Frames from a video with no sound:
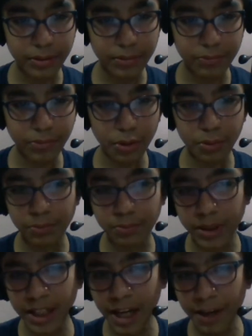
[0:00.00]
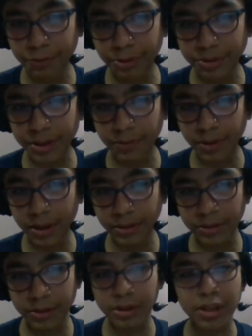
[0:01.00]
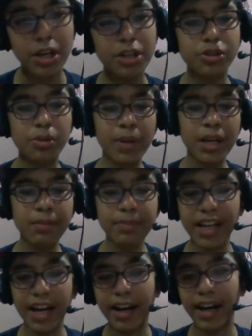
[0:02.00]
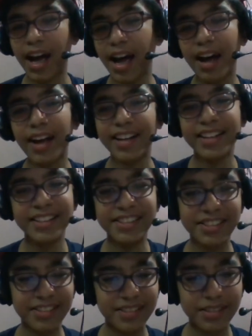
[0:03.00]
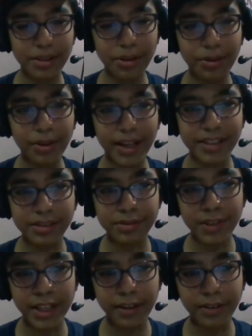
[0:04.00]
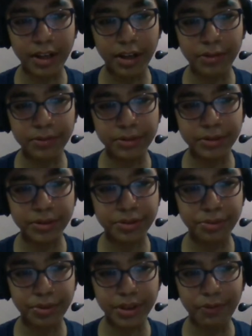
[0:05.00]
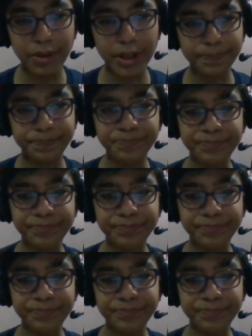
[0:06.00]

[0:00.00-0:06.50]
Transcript: Whoa, but then I have rook c1. So maybe yeah, it's okay, it's winning now. This 50 pawn.